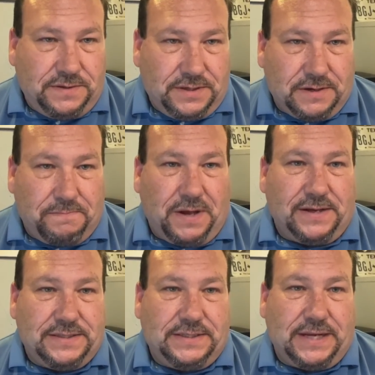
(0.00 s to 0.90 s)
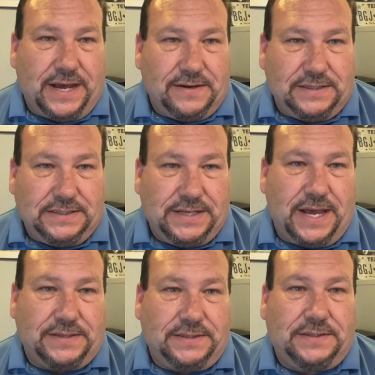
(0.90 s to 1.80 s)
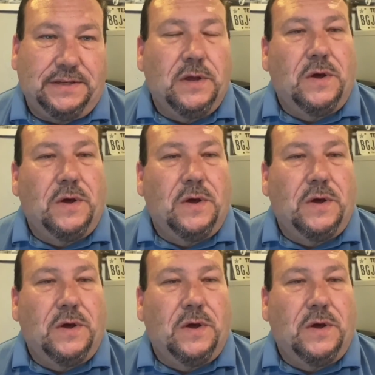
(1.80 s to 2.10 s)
your bonded title in Texas.